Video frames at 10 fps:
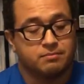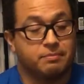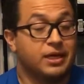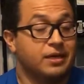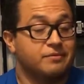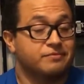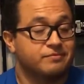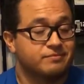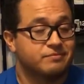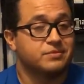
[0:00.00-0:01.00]
But,
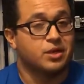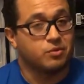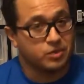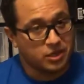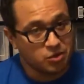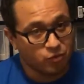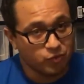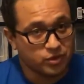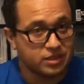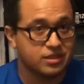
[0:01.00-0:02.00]
you know, we're gonna go
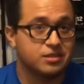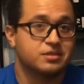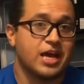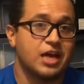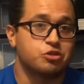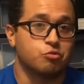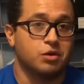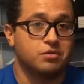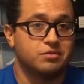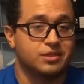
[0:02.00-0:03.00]
for the
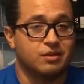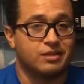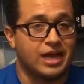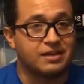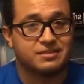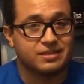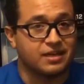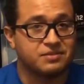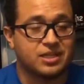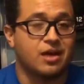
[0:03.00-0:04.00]
casual, you know,
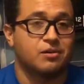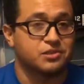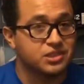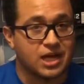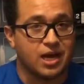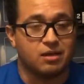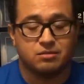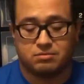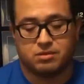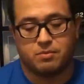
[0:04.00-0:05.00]
lifestyle or
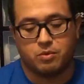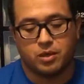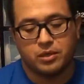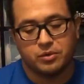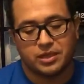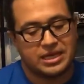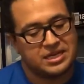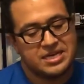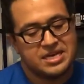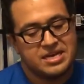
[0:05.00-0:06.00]
style, whatever you want to do. Like,
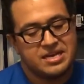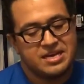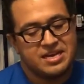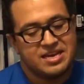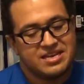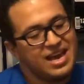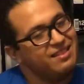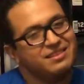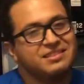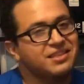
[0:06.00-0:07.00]
yeah,
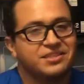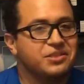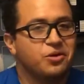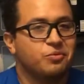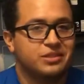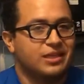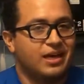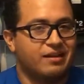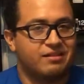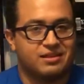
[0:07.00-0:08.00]
this doesn't go with a
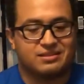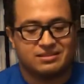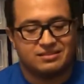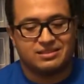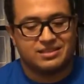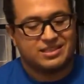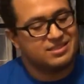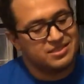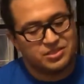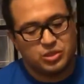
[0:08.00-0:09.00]
lot of things, as you can see. It's
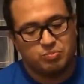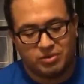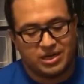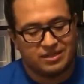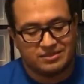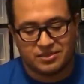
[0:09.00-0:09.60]
just too bright.